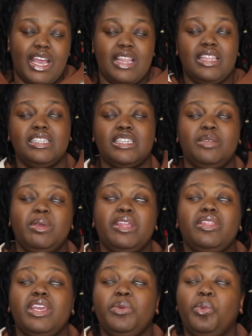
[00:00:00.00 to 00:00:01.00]
and this could be
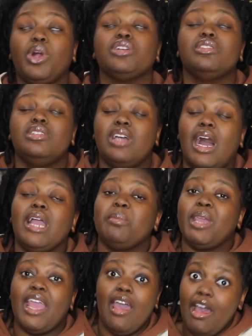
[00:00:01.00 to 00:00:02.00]
the worst
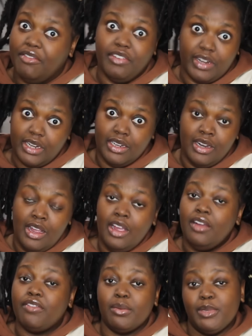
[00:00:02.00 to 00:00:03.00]
timing ever
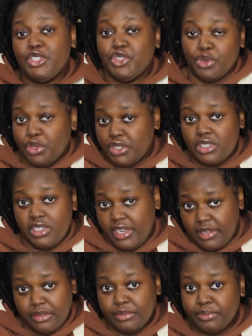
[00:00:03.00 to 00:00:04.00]
for Miss Georgia Steele.